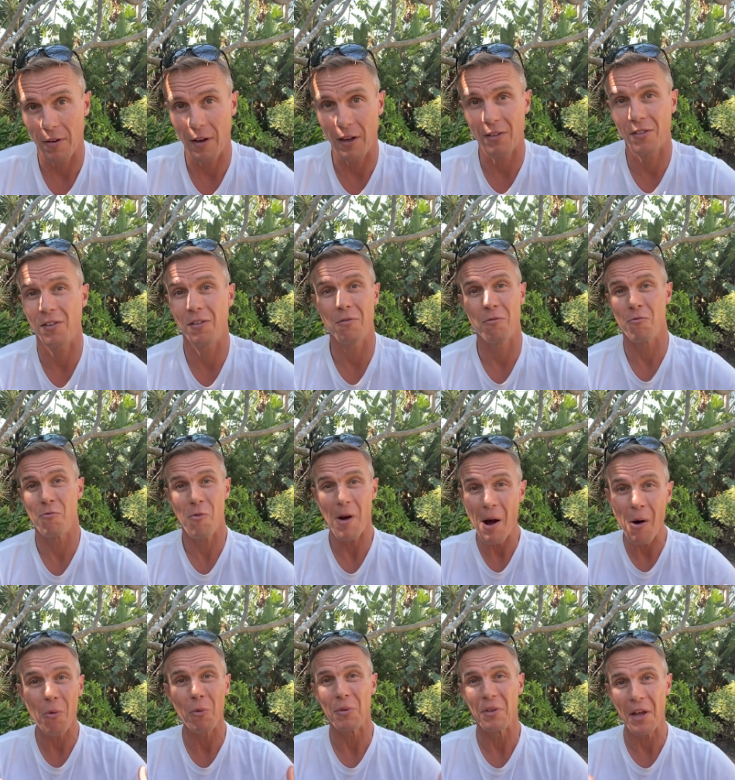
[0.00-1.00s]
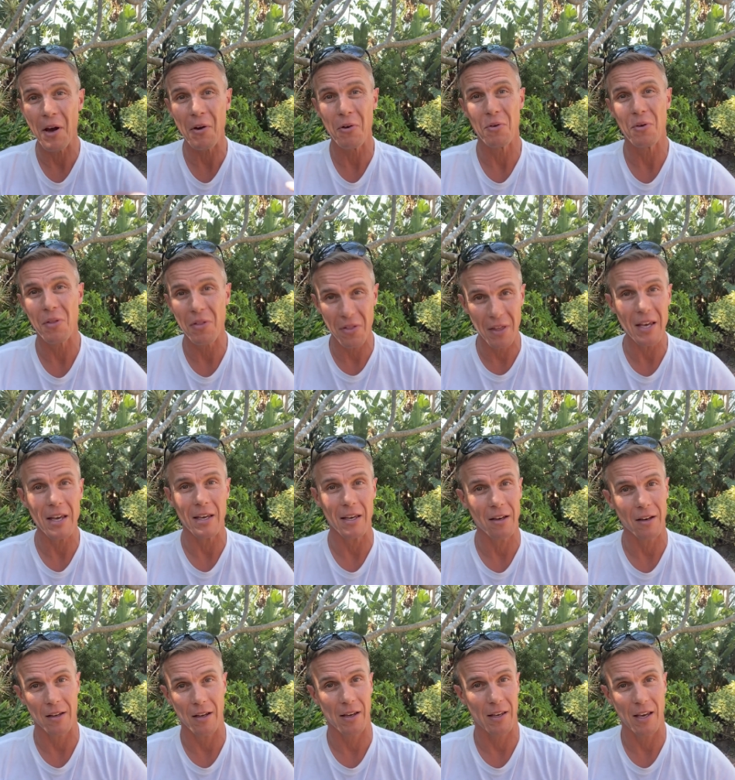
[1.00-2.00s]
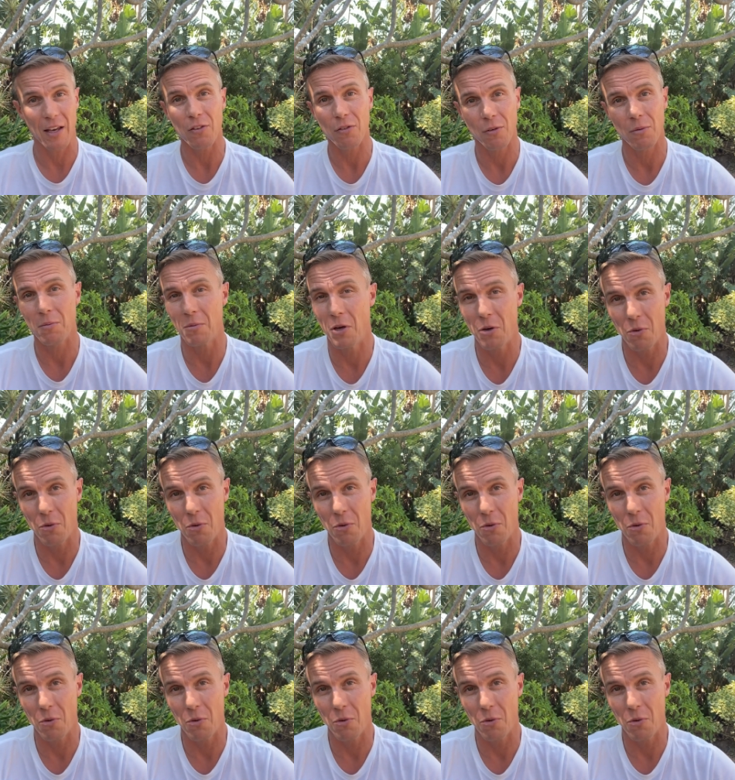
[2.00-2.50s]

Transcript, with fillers: It's a well known thing, I guess,